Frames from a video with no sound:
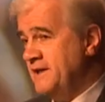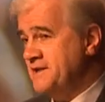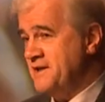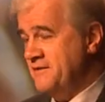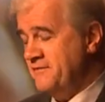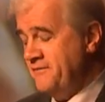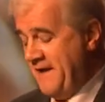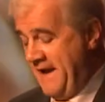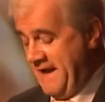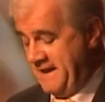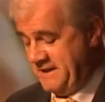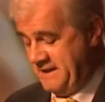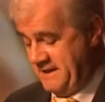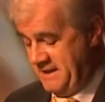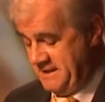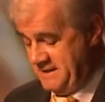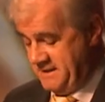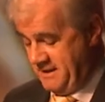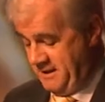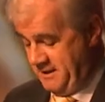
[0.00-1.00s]
is in fact
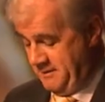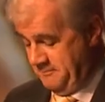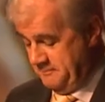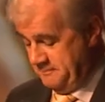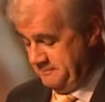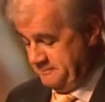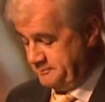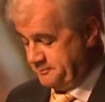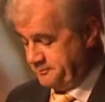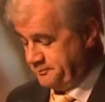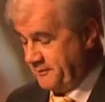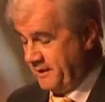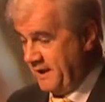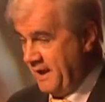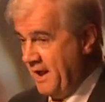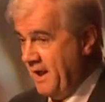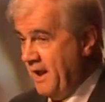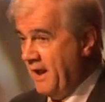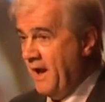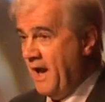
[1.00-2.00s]
easy.
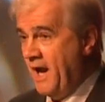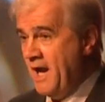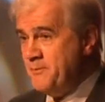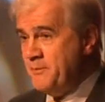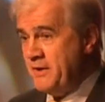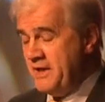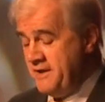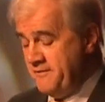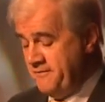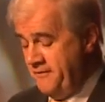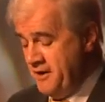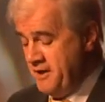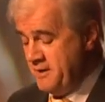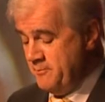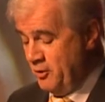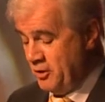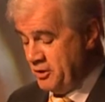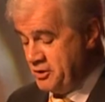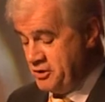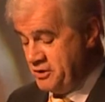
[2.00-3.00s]
I believe
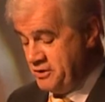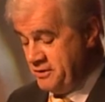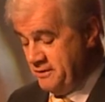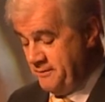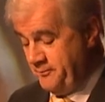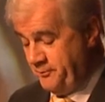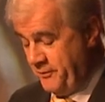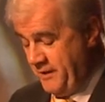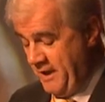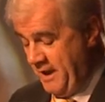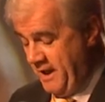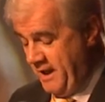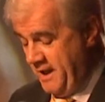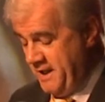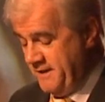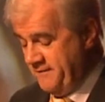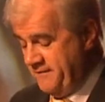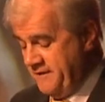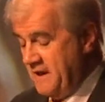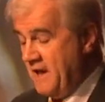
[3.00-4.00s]
very much
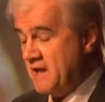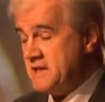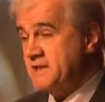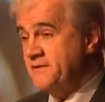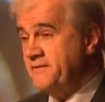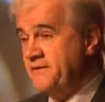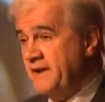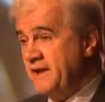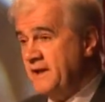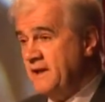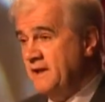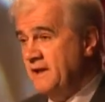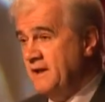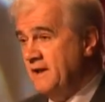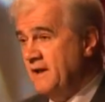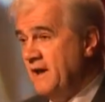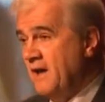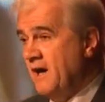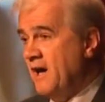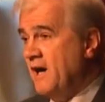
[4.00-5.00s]
in the philosophy
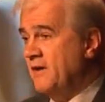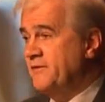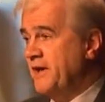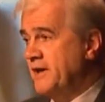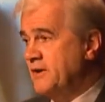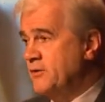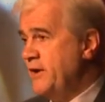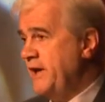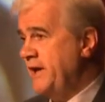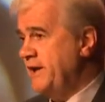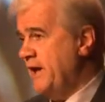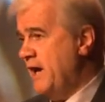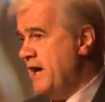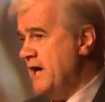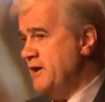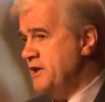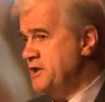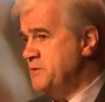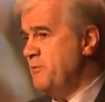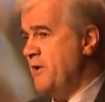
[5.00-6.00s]
of that great
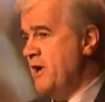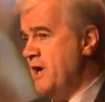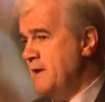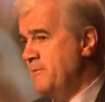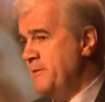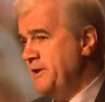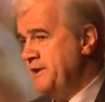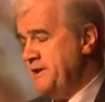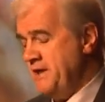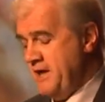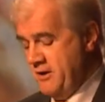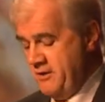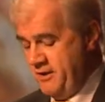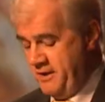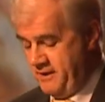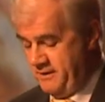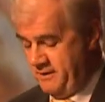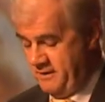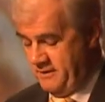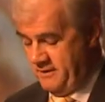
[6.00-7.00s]
Irish
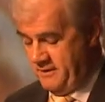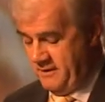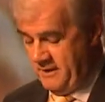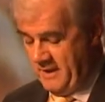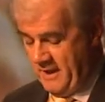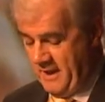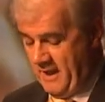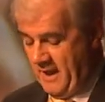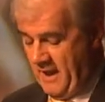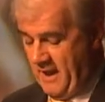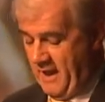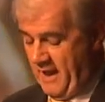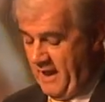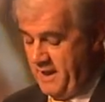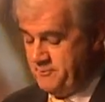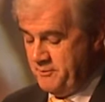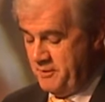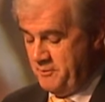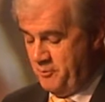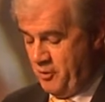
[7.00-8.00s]
parliamentarian,
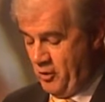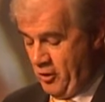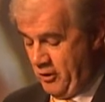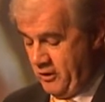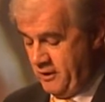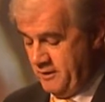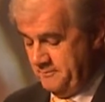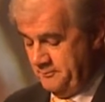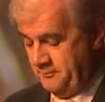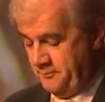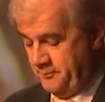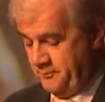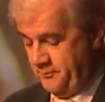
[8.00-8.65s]
Edmund Burke.